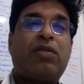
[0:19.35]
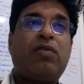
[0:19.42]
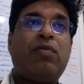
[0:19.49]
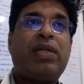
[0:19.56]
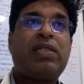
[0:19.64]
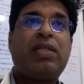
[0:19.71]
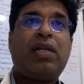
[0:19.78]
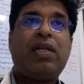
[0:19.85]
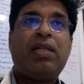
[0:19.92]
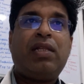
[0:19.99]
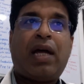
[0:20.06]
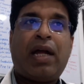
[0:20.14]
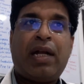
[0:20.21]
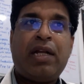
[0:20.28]
So basically
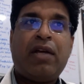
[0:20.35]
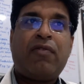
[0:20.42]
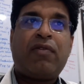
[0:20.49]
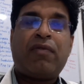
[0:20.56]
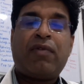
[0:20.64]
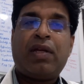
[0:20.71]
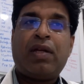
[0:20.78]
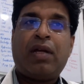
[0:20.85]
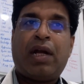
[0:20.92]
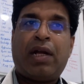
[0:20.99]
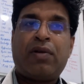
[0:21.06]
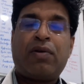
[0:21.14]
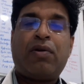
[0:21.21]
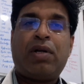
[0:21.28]
the idea of giving
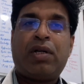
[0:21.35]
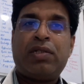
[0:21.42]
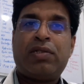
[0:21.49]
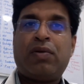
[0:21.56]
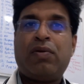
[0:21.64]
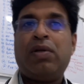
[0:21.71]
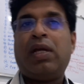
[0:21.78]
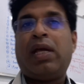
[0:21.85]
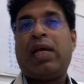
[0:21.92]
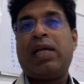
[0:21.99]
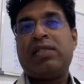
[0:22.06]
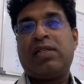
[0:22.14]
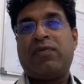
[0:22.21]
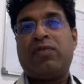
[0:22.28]
hydrocortisone
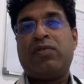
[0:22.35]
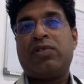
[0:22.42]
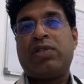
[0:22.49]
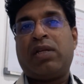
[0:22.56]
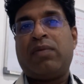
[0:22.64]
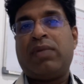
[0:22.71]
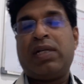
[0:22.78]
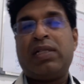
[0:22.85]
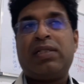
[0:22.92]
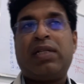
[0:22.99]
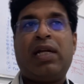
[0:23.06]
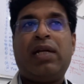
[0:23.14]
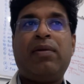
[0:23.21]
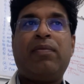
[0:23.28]
as infusion emerged
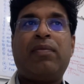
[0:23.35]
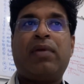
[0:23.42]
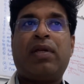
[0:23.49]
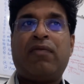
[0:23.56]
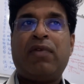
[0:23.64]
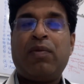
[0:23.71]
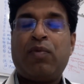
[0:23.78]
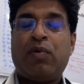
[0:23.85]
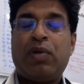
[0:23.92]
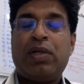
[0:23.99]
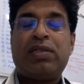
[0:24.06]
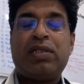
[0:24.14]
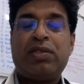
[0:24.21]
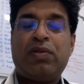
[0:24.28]
that giving
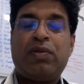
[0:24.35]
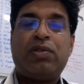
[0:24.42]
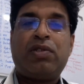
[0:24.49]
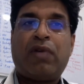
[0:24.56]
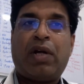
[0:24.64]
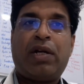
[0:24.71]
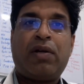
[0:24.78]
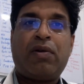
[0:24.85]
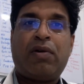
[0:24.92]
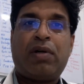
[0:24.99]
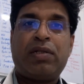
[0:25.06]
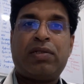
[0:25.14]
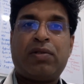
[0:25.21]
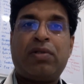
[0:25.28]
boluses dose of
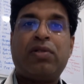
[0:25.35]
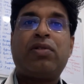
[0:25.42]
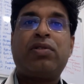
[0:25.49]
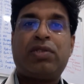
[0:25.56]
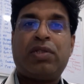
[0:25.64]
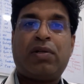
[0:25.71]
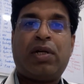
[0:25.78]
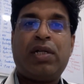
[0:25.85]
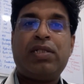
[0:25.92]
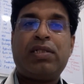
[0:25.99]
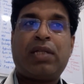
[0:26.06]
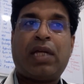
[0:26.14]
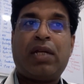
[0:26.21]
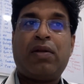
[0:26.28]
hydrocortisone or steroids
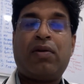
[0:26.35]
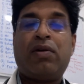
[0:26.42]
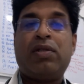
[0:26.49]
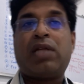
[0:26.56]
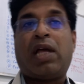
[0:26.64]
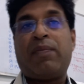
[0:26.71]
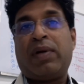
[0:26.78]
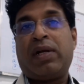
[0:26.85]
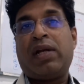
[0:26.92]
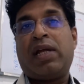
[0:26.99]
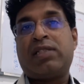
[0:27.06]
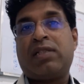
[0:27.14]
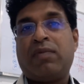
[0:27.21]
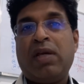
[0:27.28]
can cause
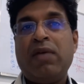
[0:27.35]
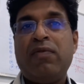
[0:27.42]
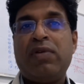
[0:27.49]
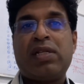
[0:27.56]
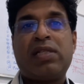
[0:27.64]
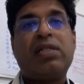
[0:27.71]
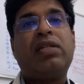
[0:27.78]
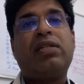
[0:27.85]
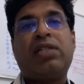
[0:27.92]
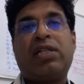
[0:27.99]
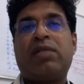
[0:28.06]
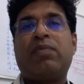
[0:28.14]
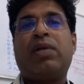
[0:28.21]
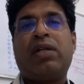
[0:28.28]
hyperglycemia which has a
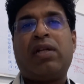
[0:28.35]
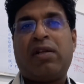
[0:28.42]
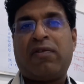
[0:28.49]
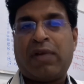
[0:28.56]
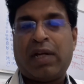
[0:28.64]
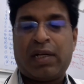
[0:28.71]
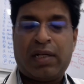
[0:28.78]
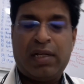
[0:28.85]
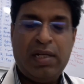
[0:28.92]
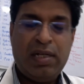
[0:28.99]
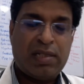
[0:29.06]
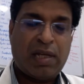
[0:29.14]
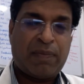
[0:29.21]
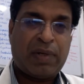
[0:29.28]
detrimental effect
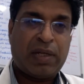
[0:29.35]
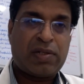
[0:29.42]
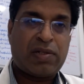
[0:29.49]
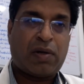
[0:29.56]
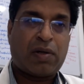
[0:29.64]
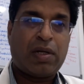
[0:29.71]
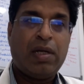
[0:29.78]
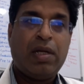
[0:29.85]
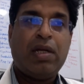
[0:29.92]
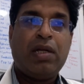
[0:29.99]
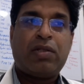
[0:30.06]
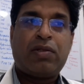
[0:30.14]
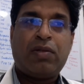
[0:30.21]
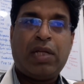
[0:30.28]
in septic shock.
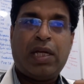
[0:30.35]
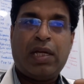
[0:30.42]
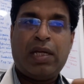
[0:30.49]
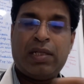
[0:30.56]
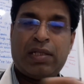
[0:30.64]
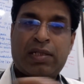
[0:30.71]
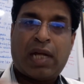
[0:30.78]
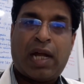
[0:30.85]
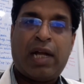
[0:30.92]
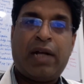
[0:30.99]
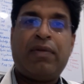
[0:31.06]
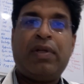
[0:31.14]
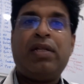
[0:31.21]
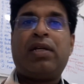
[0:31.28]
So they
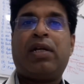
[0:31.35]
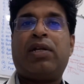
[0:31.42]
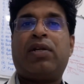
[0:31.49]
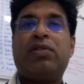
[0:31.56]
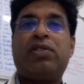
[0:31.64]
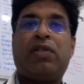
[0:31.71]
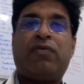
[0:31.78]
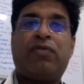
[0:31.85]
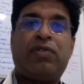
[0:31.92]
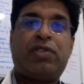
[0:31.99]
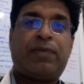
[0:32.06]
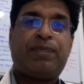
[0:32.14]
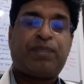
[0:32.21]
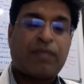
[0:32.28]
tried with continuous
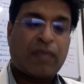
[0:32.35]
infusion.